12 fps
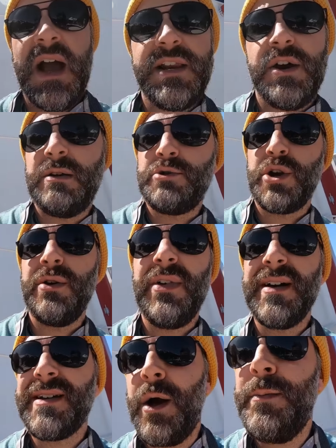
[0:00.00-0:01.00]
I know I've shown
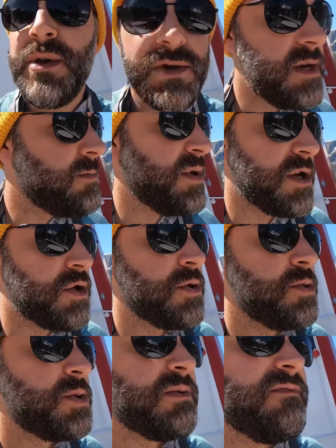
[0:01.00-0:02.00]
like a million
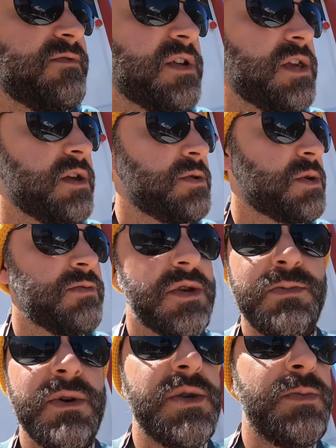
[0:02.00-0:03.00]
pictures and videos of this
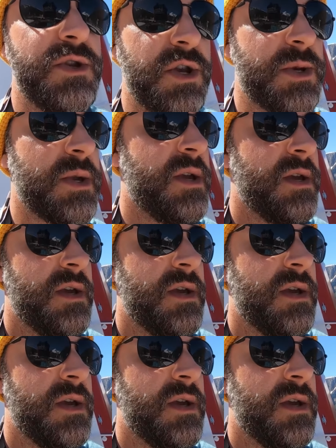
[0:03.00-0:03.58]
place, but just